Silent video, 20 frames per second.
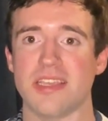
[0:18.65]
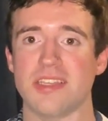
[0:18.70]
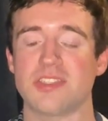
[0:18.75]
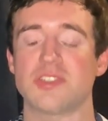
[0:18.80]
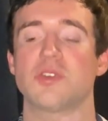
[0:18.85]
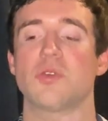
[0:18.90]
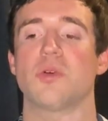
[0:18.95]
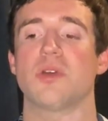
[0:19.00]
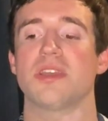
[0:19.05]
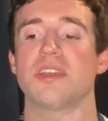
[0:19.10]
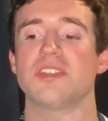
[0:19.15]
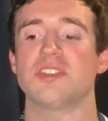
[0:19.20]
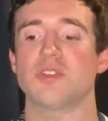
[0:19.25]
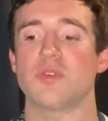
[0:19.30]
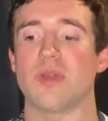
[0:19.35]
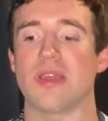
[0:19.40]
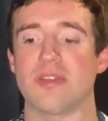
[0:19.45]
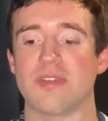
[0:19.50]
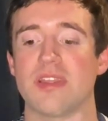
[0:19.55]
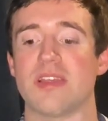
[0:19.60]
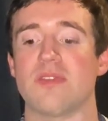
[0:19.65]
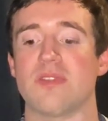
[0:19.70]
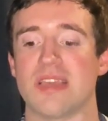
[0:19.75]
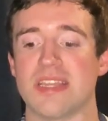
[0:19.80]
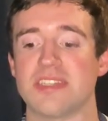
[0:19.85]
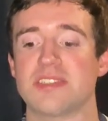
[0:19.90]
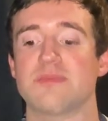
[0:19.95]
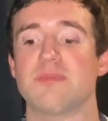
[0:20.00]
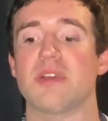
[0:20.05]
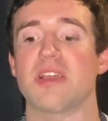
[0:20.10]
story surrounding
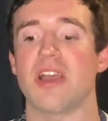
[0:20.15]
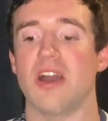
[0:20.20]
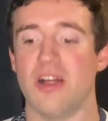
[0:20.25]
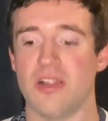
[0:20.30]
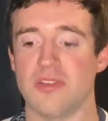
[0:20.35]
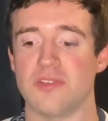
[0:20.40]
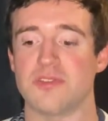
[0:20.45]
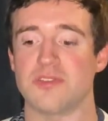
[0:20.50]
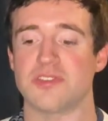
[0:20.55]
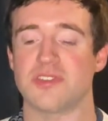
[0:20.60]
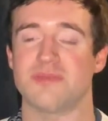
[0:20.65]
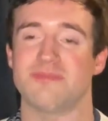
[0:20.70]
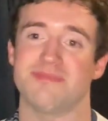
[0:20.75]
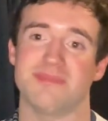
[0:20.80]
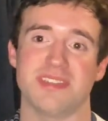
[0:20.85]
Lance McCullers.